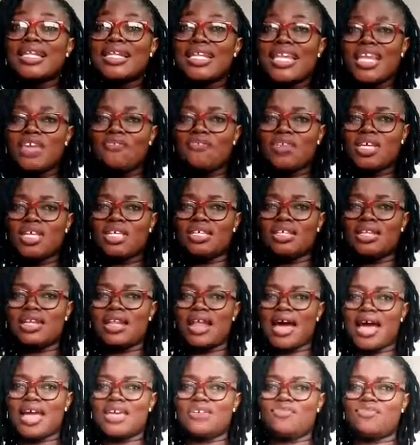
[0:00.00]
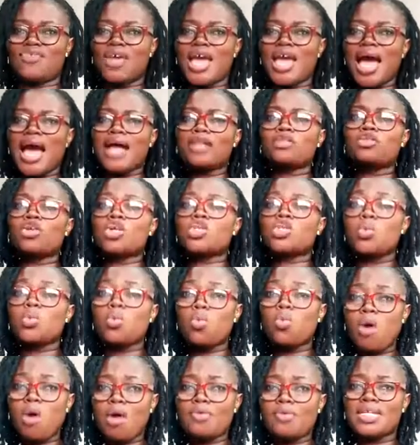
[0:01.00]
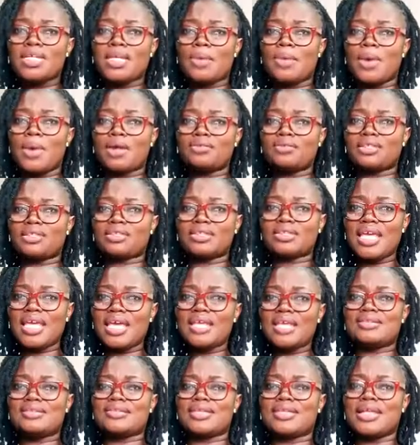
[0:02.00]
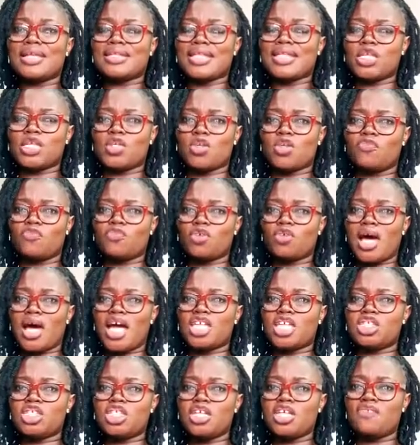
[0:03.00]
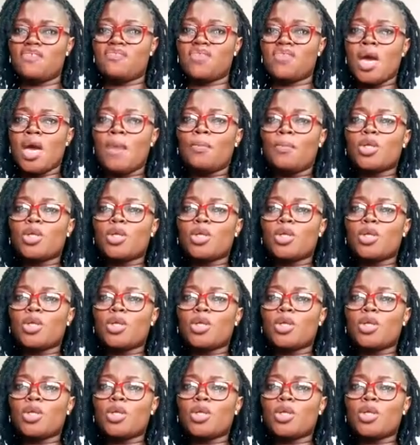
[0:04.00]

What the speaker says: Living life, and not worrying about the things that you have not achieved.